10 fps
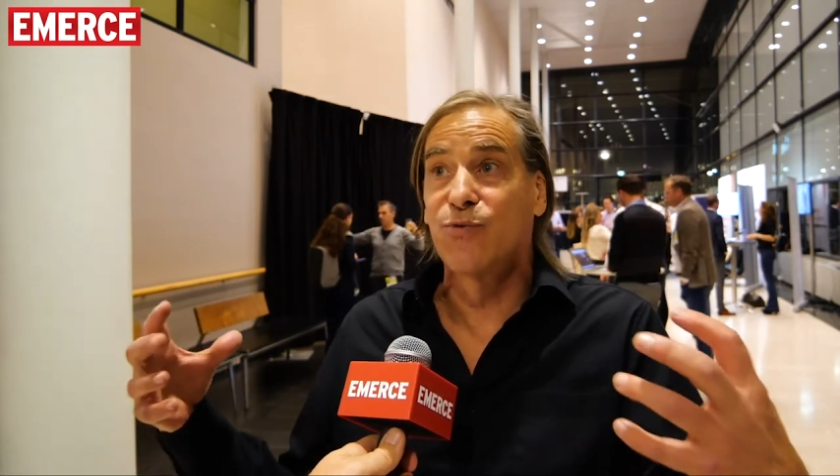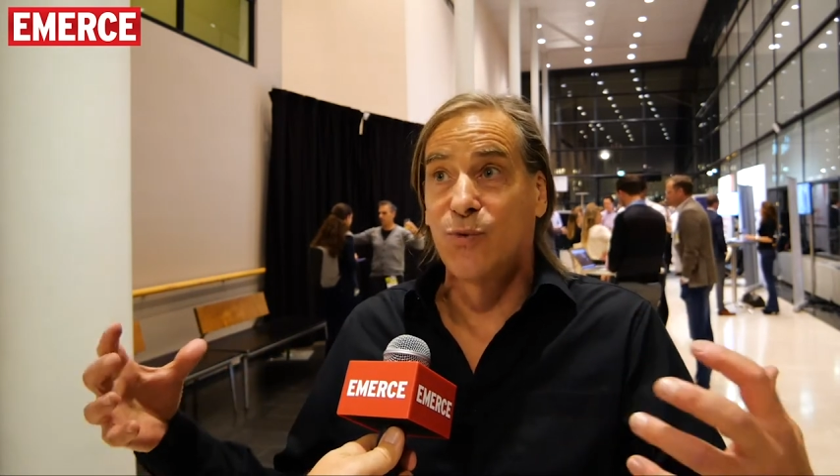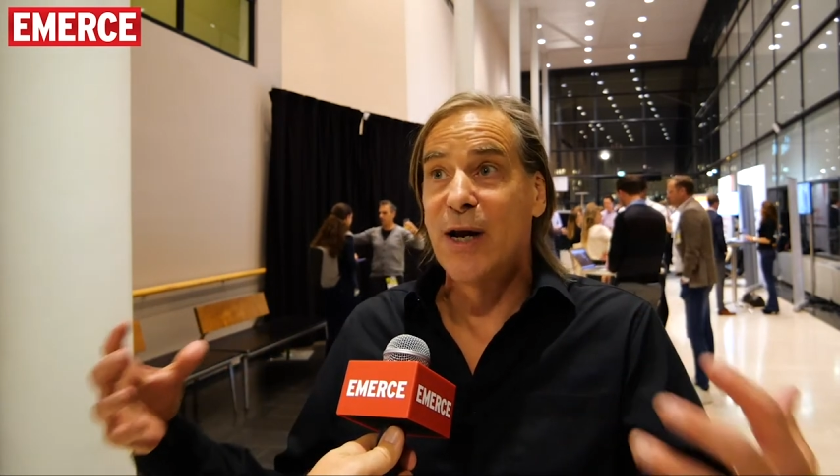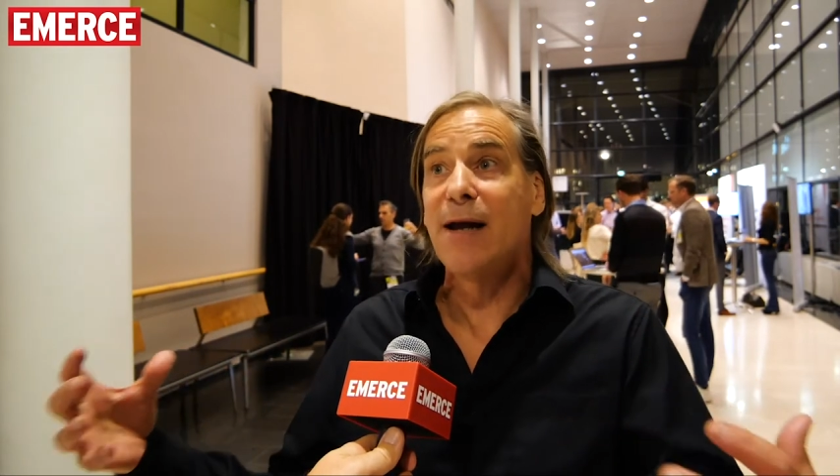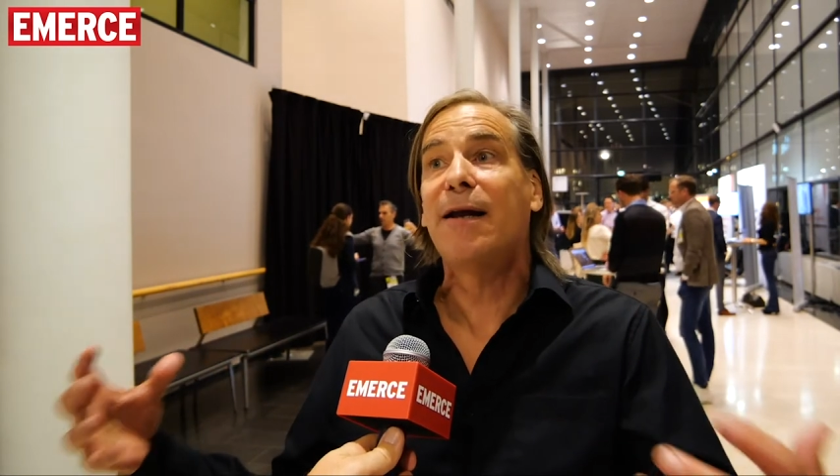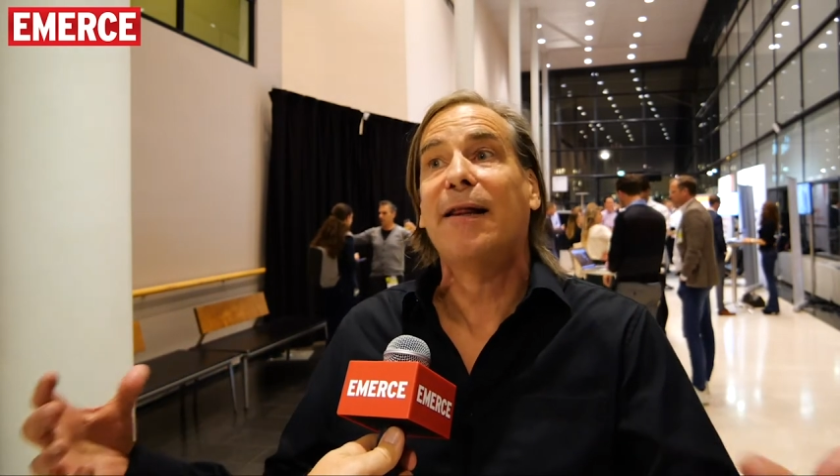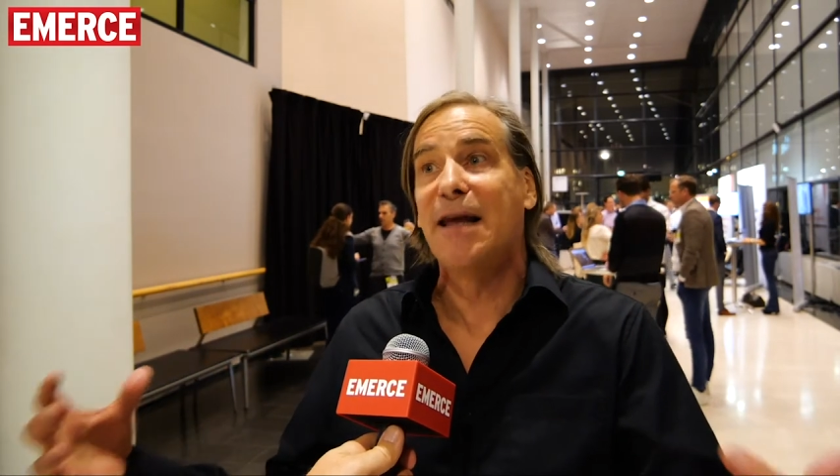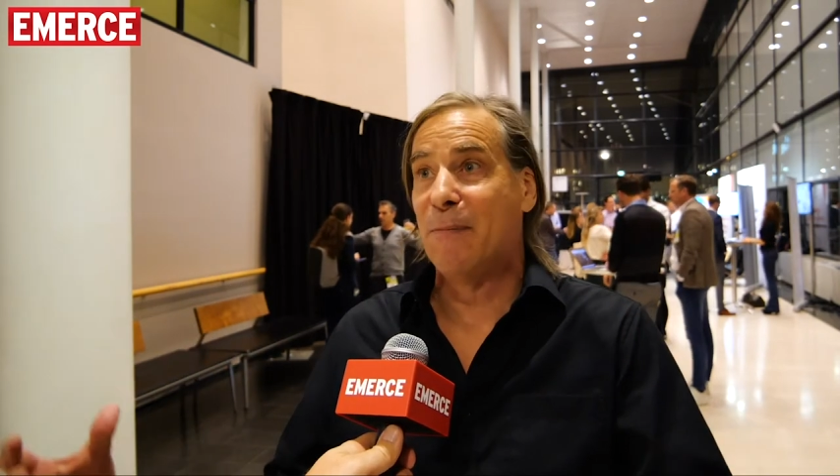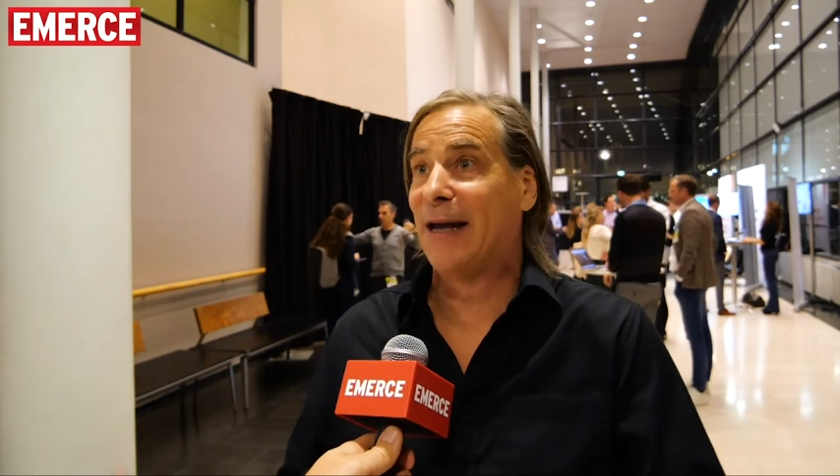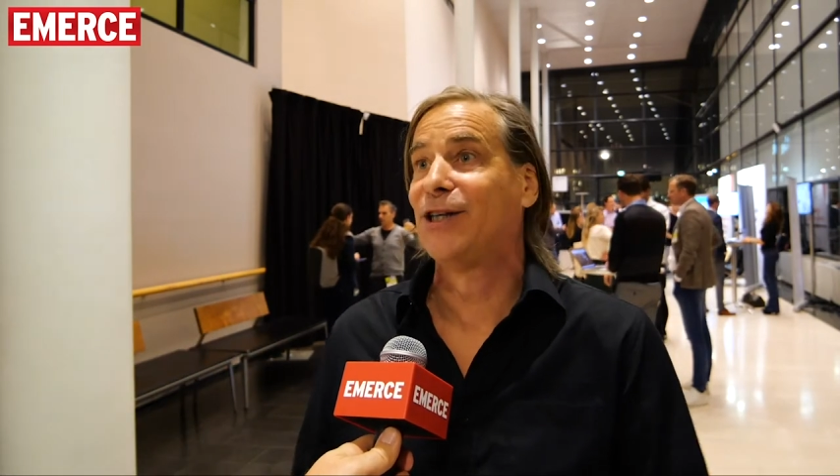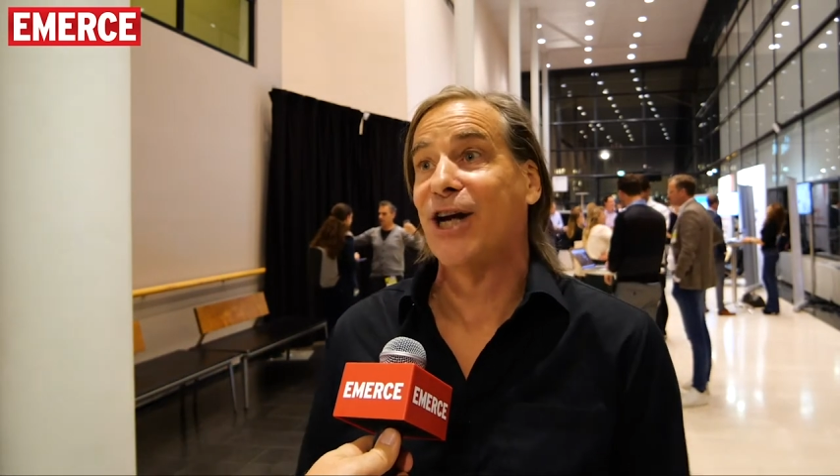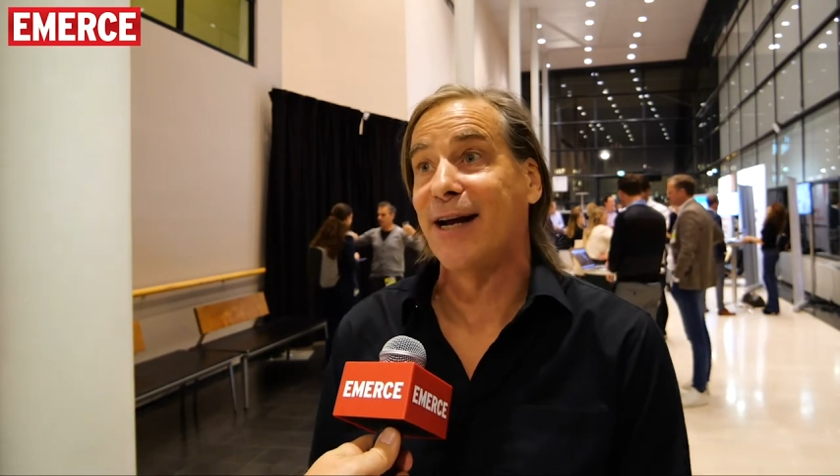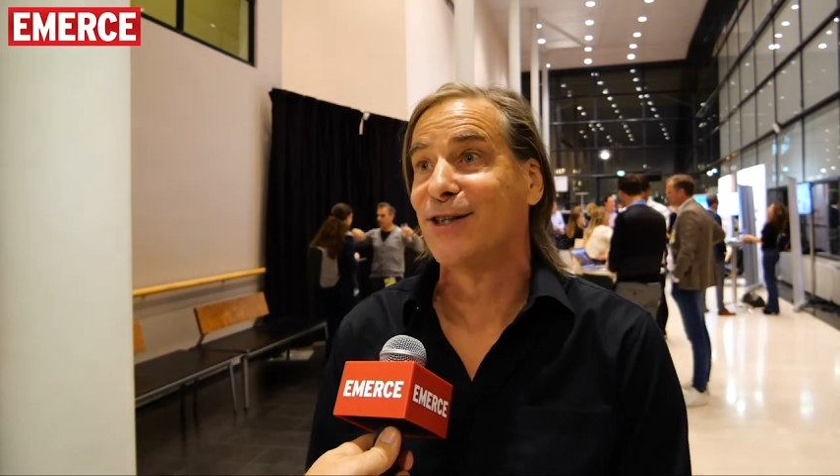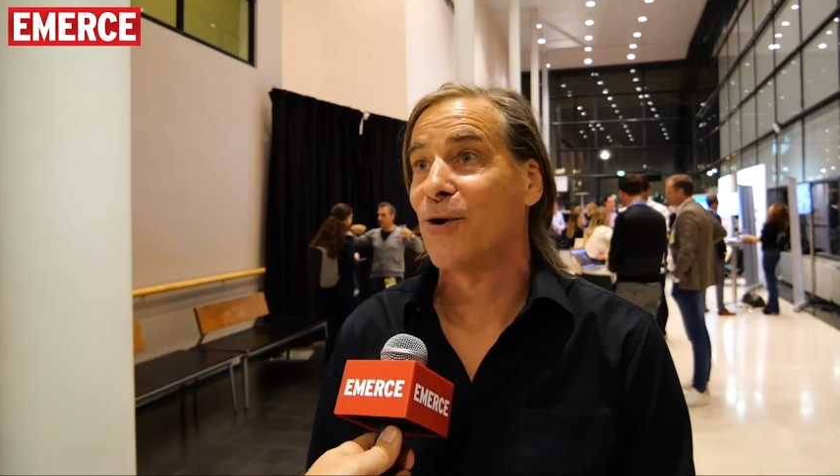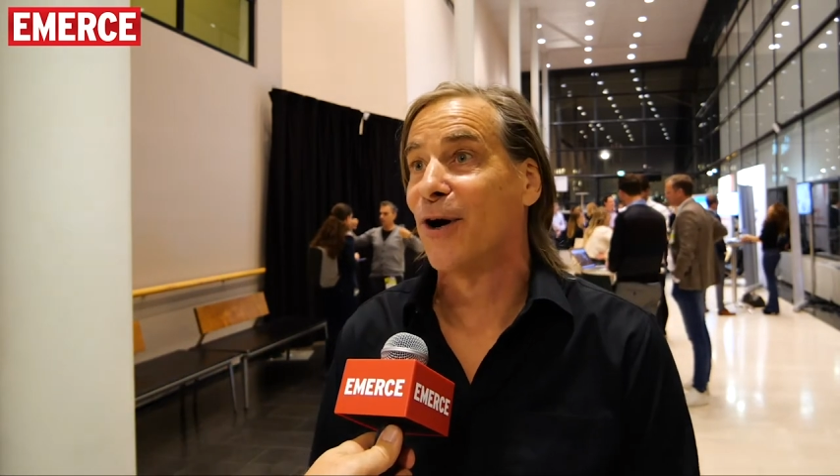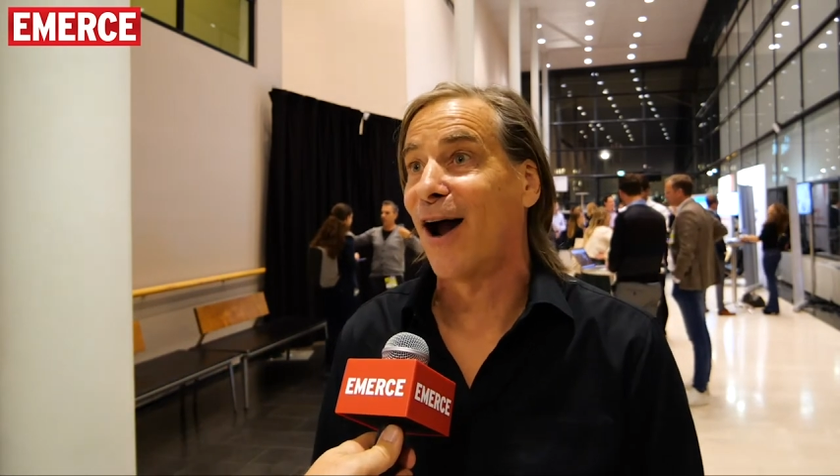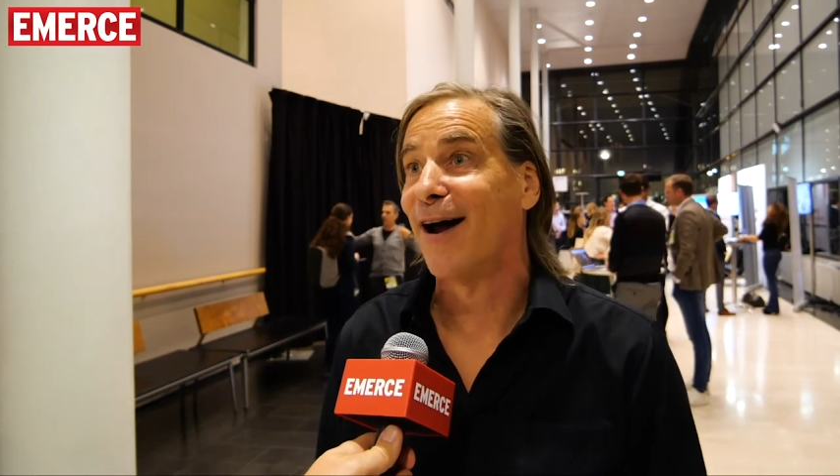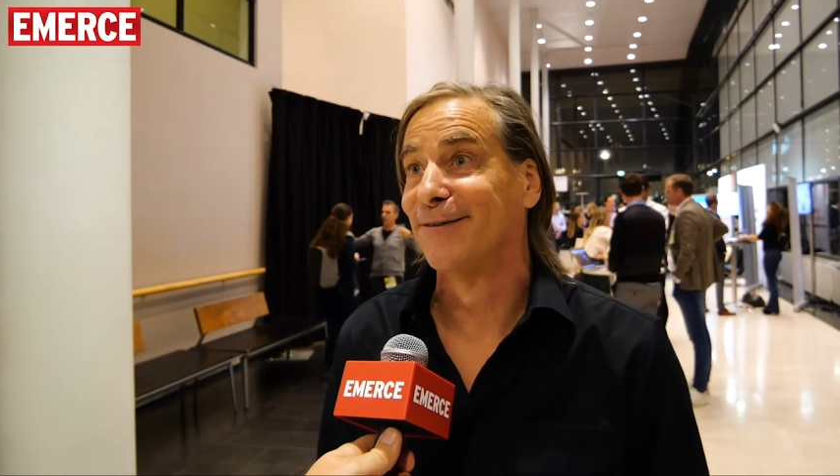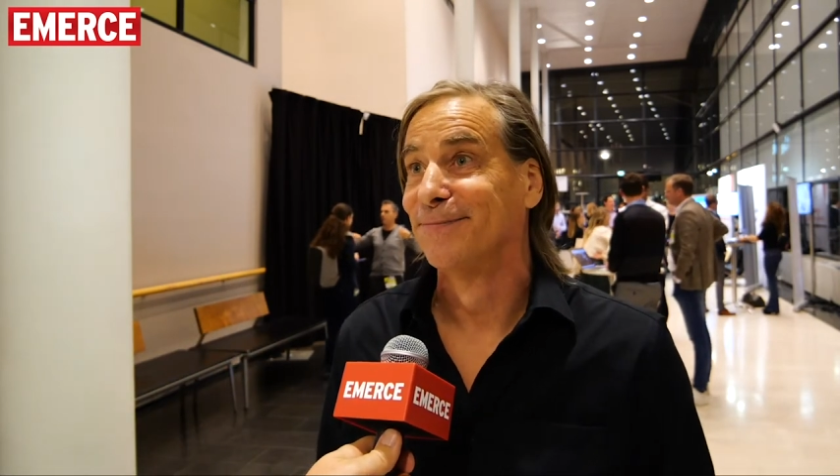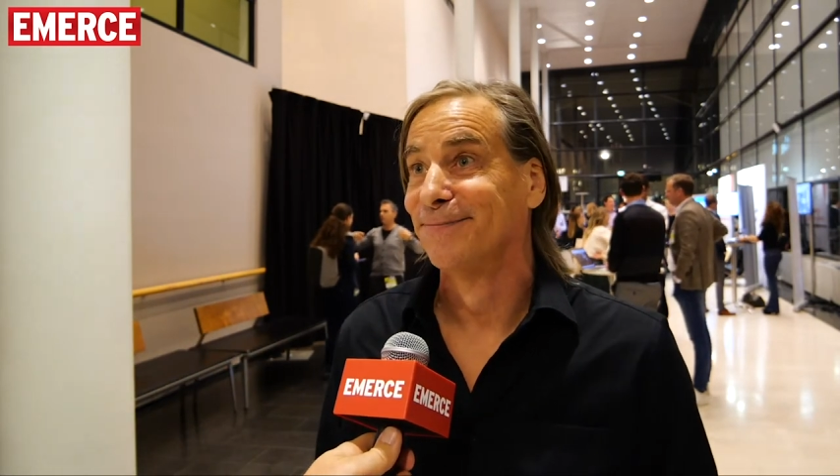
really big change going on.